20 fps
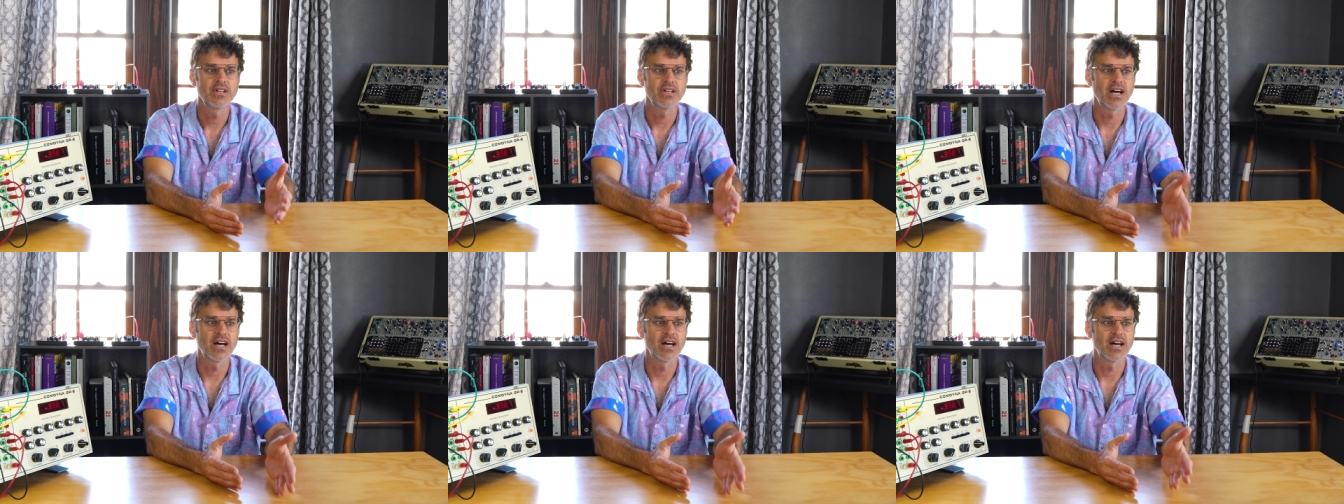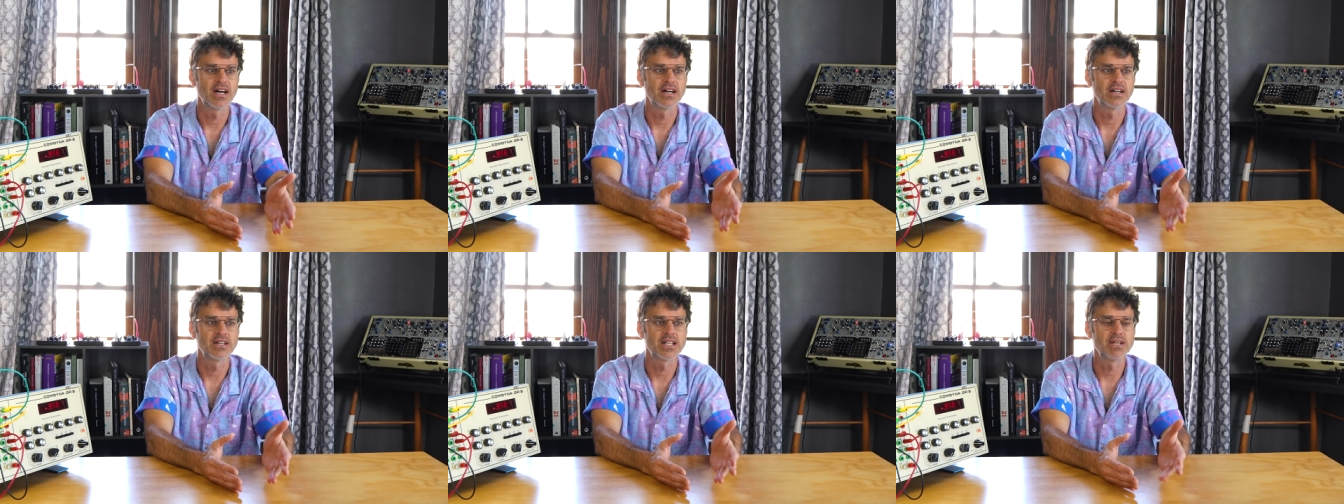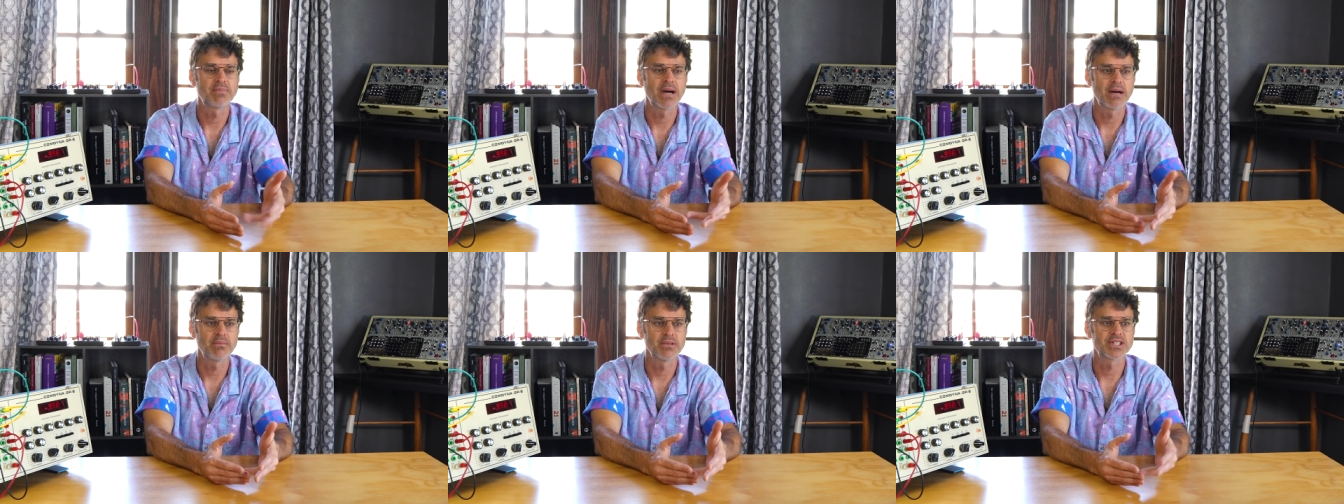uh,
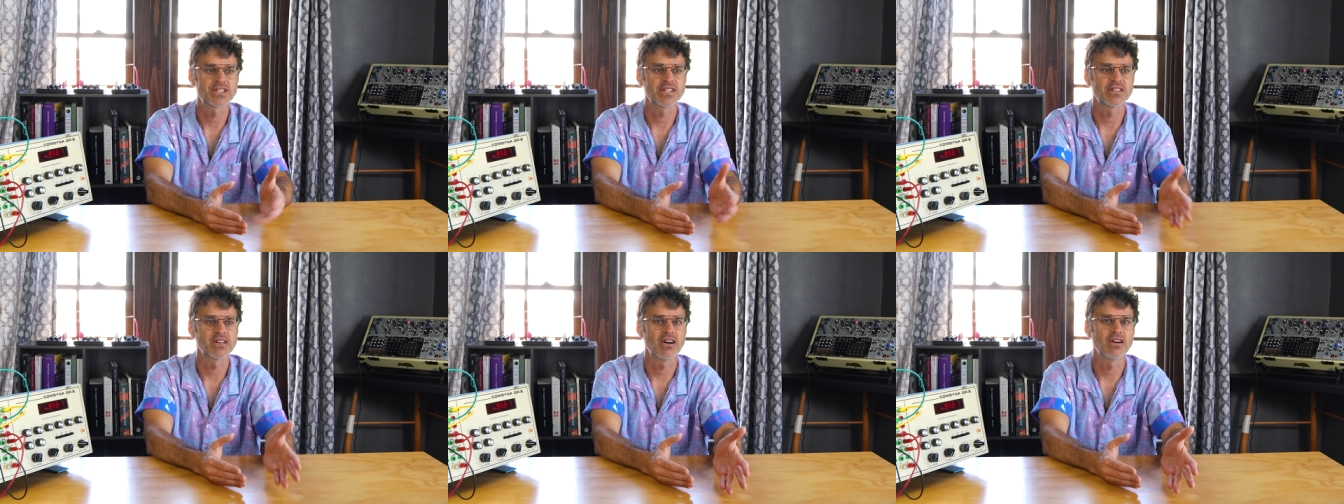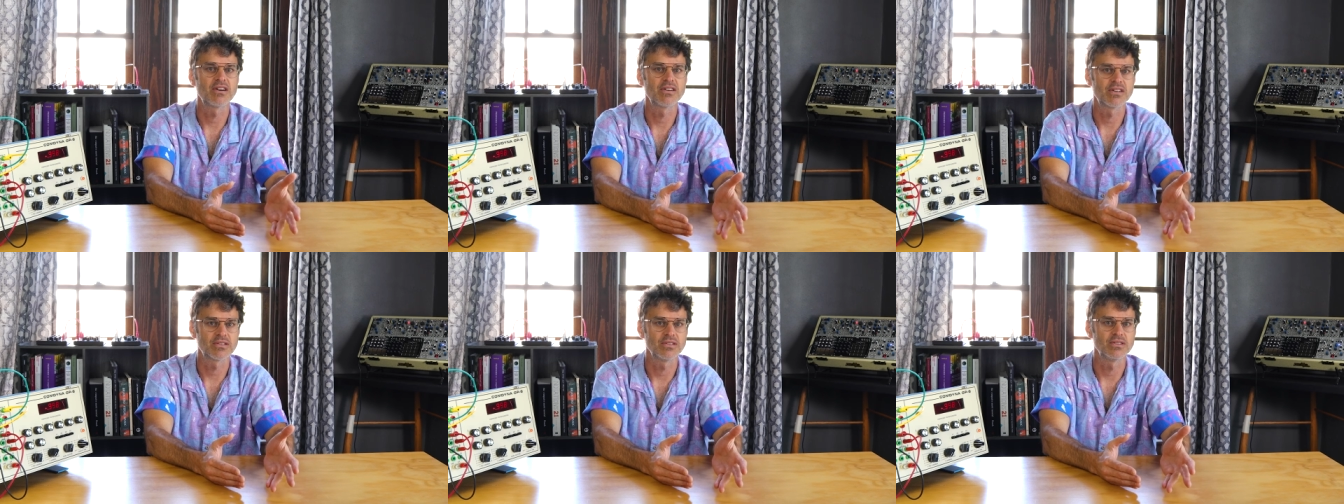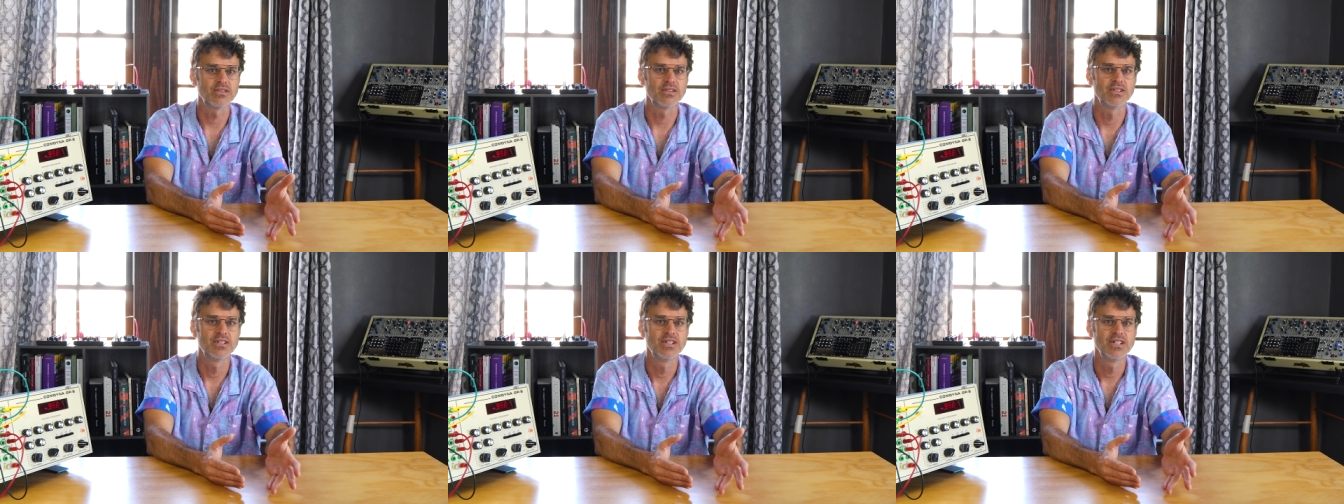he published an
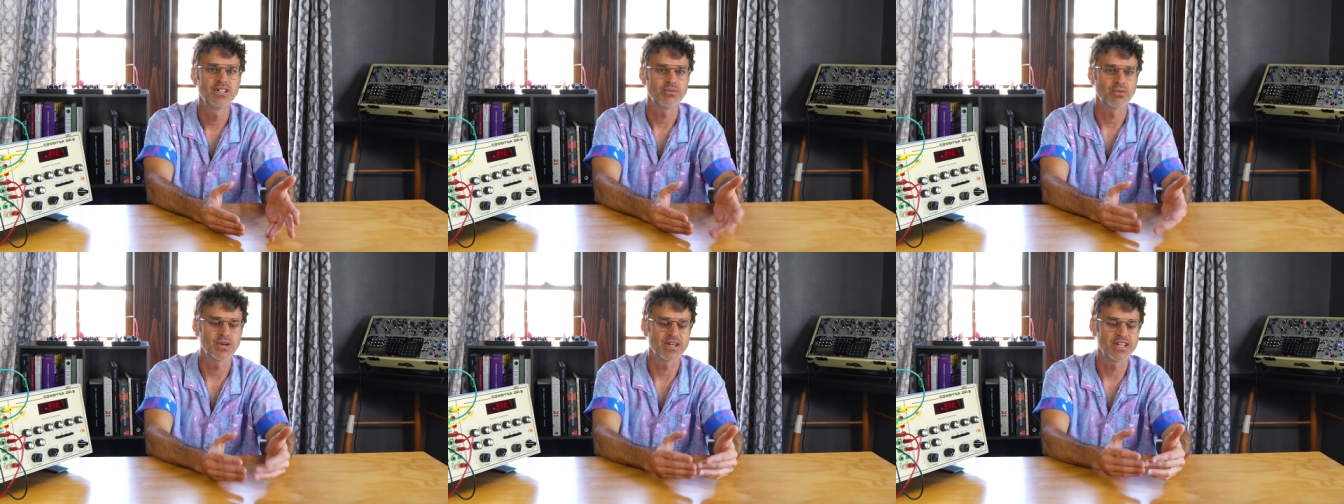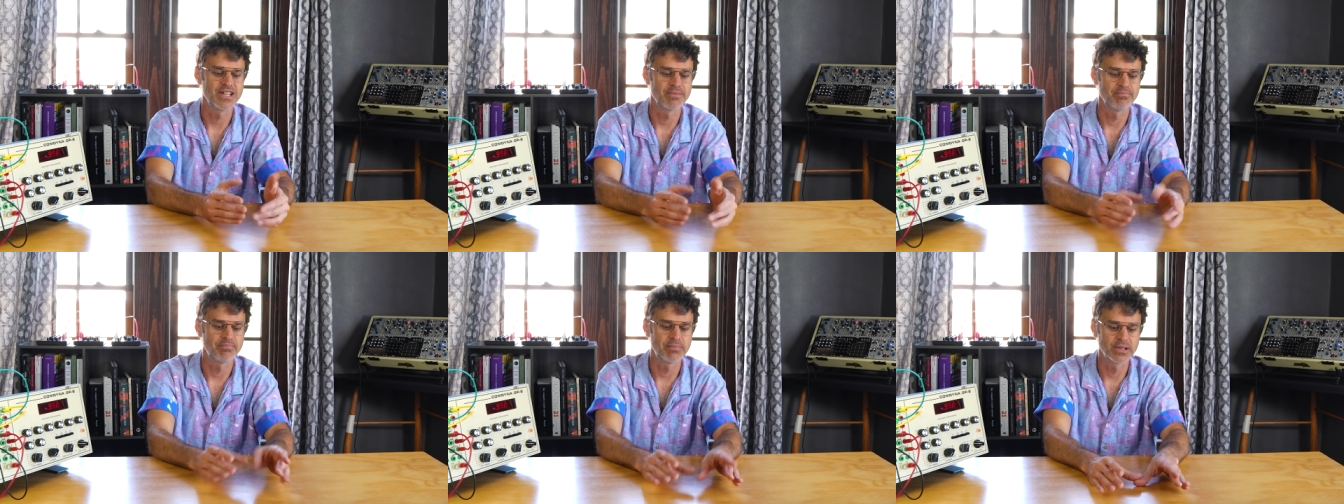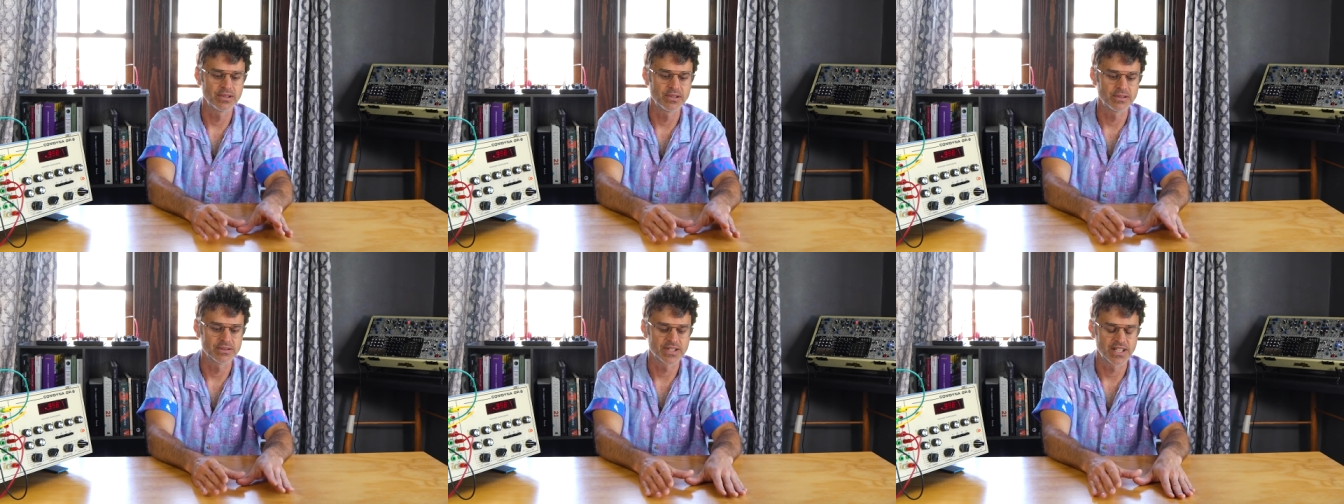article where he had
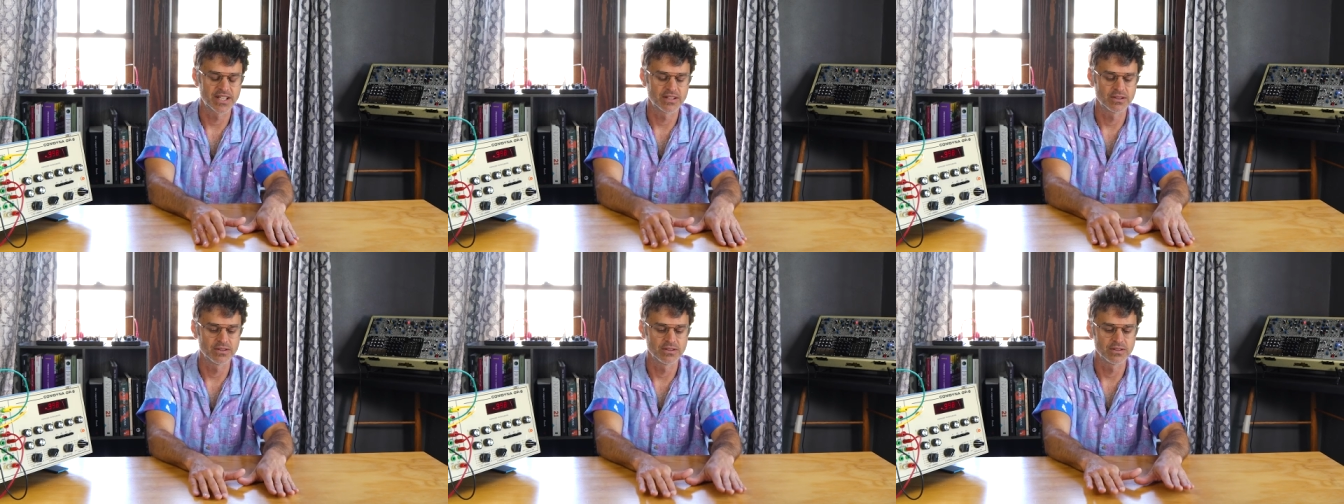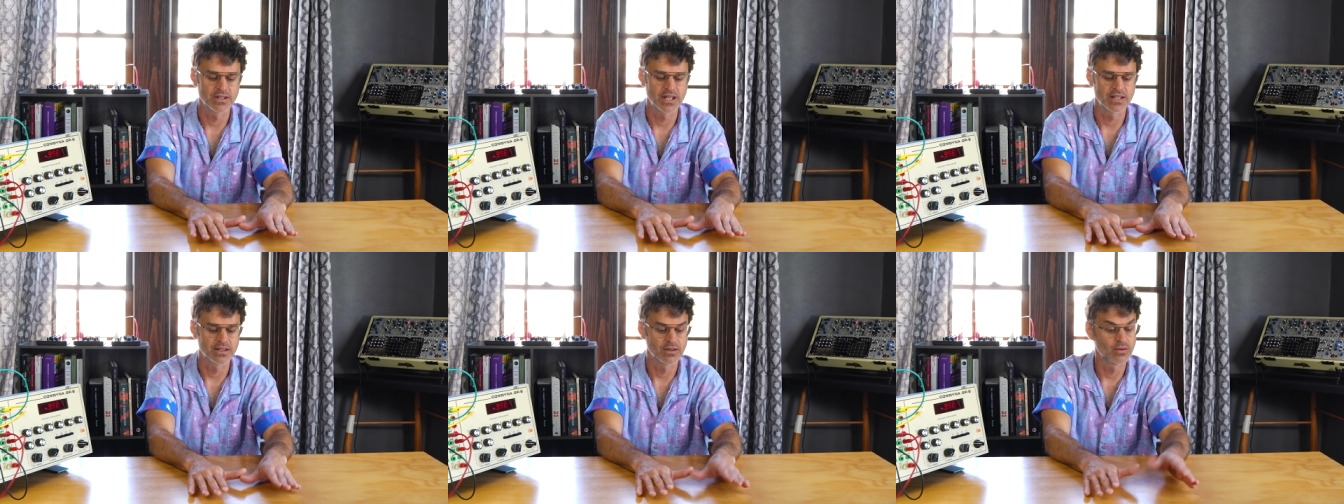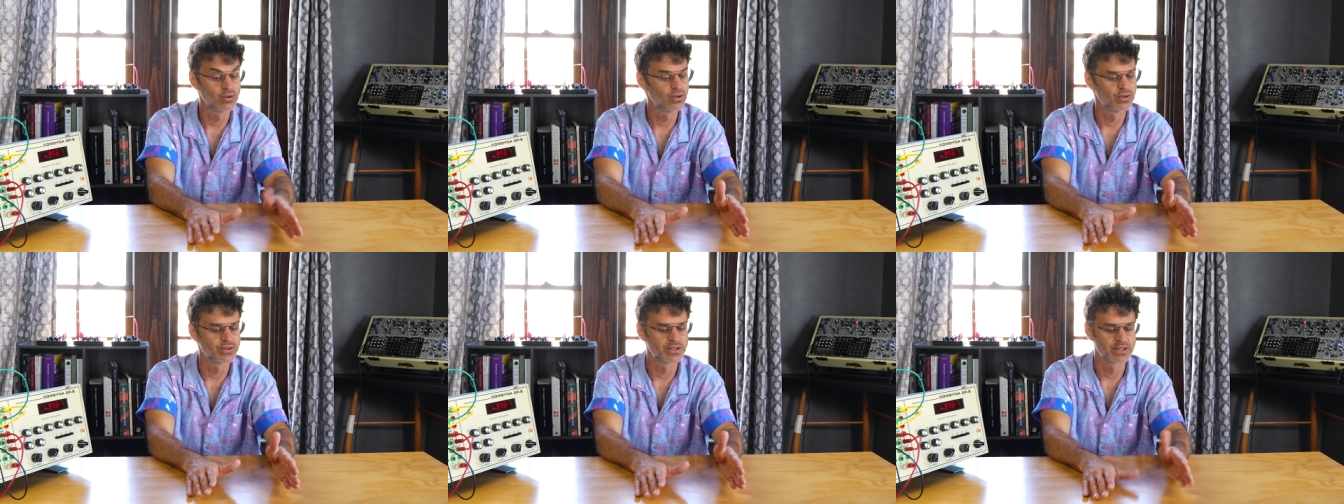built an, an
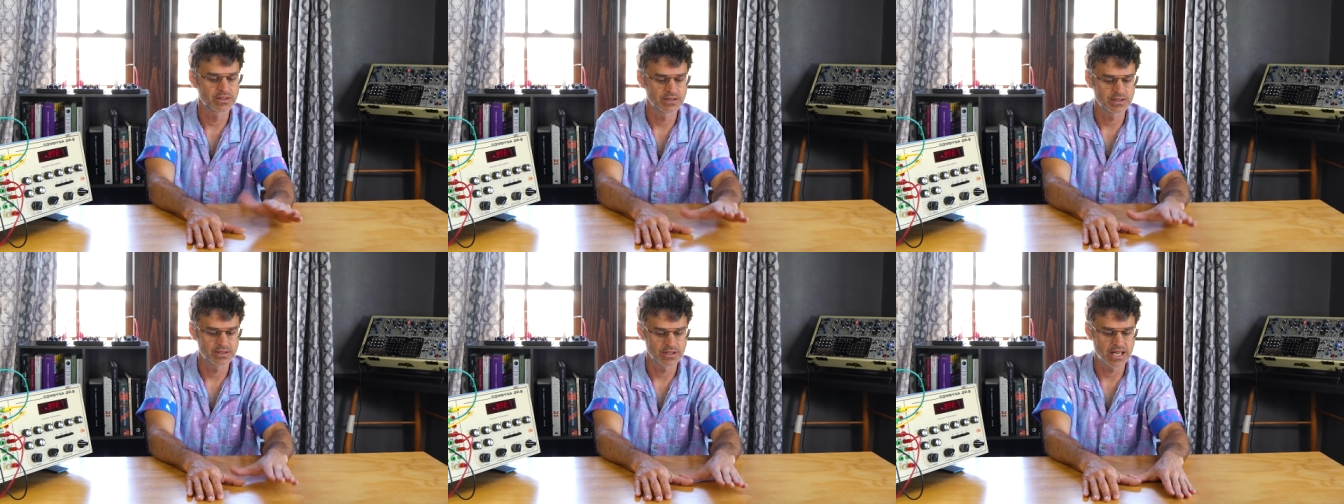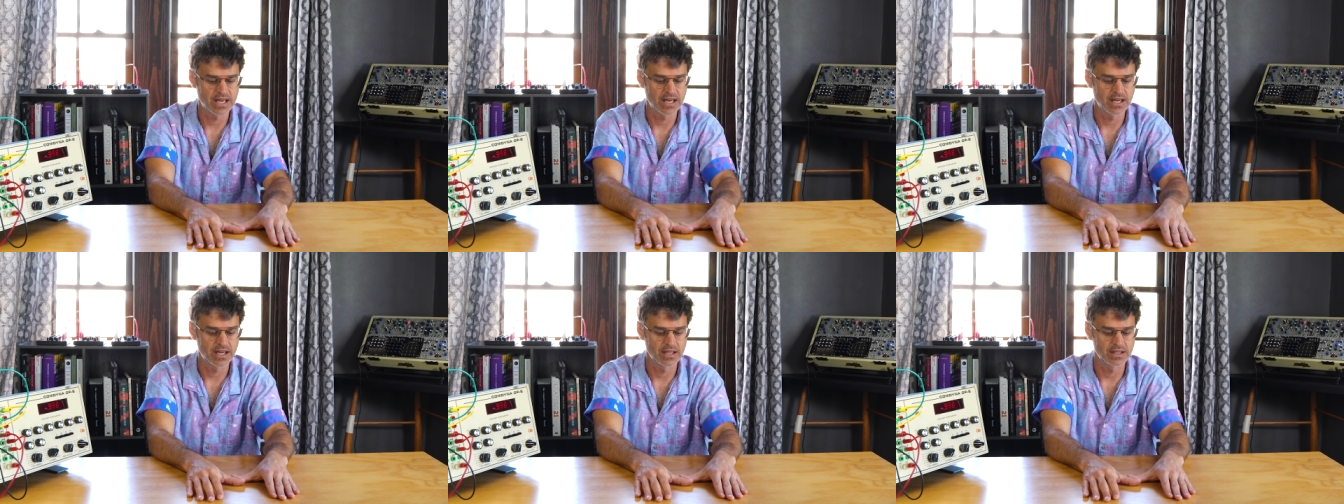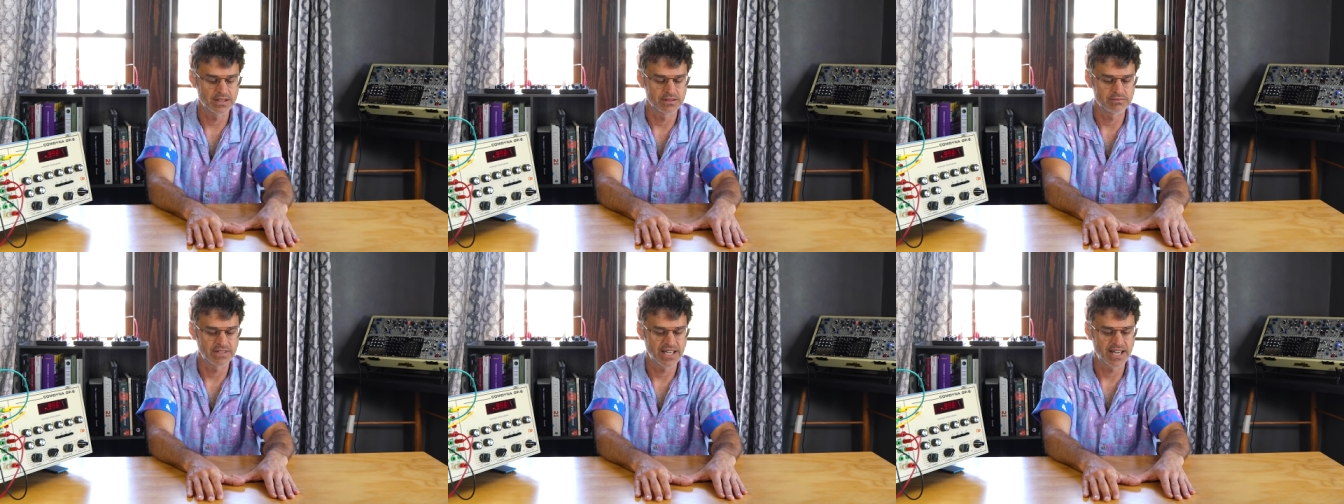old
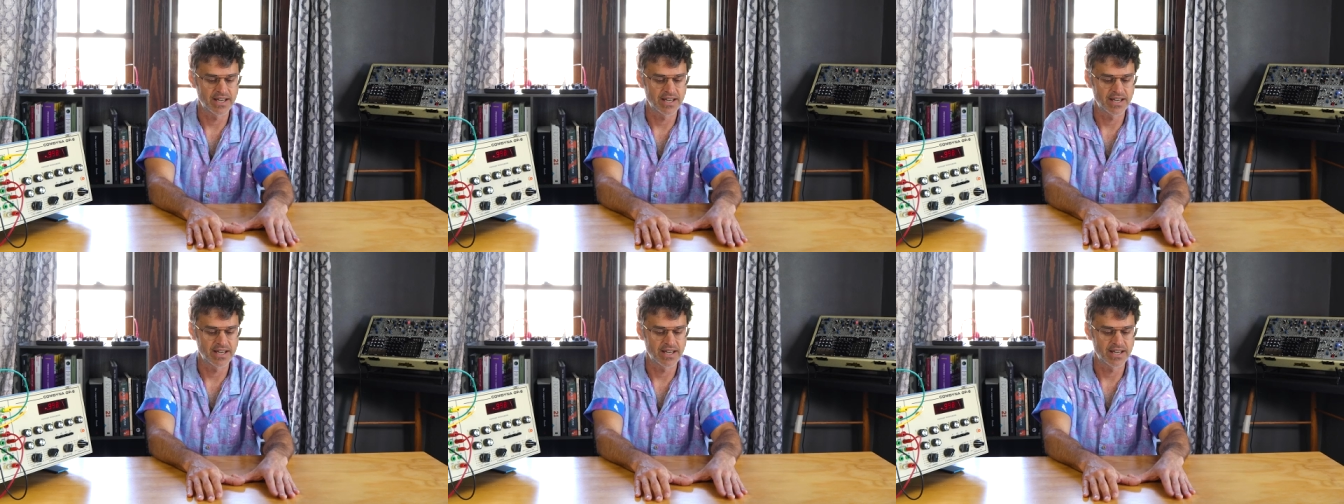uh,